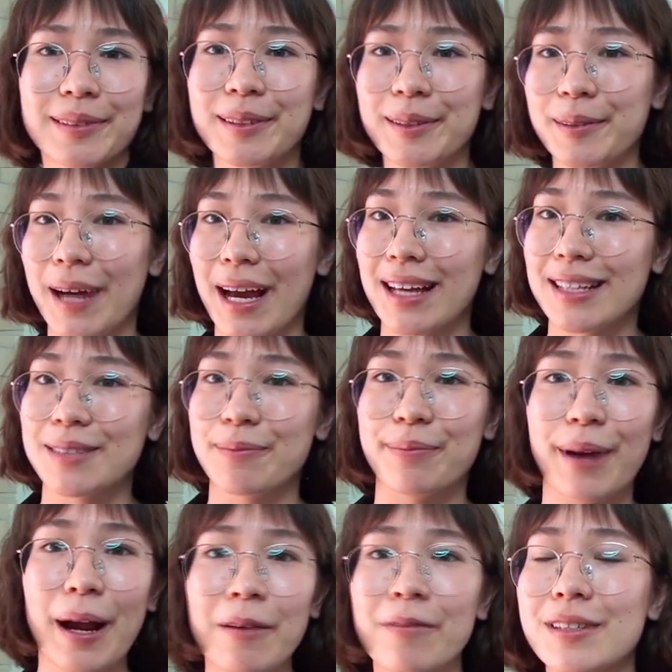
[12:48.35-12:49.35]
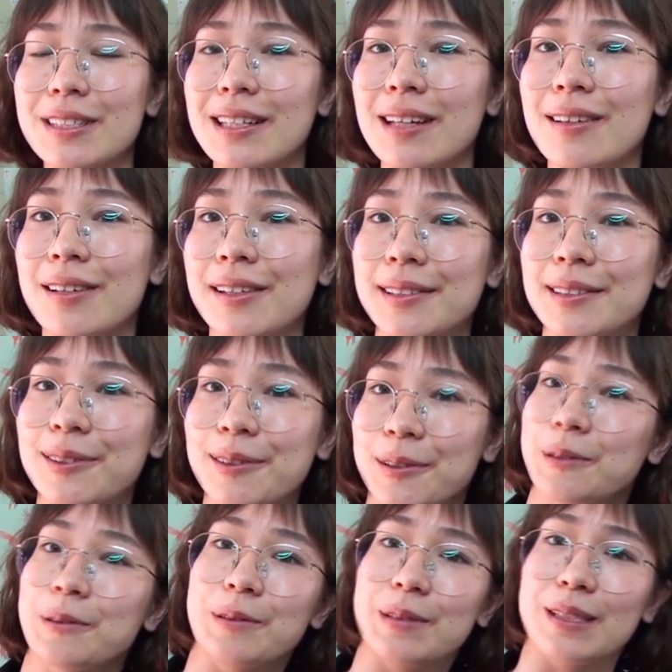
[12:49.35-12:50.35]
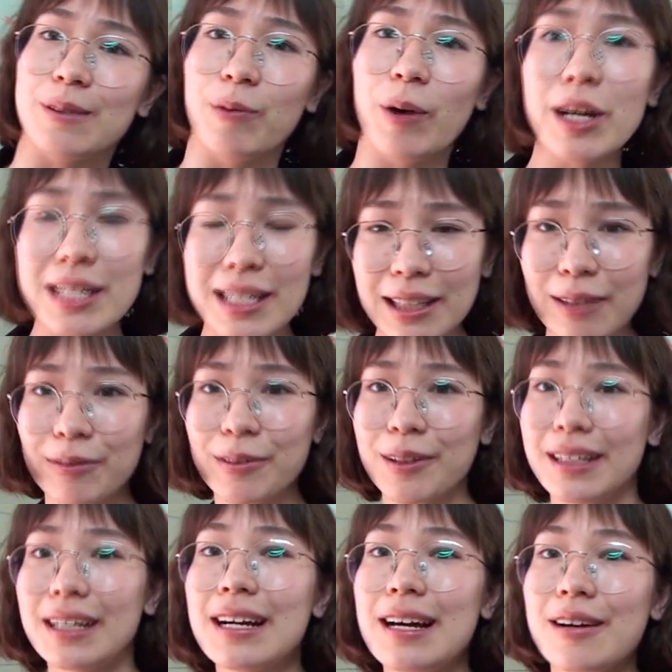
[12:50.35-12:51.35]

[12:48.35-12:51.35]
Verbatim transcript: who has breakfast under control, who's washing the floor,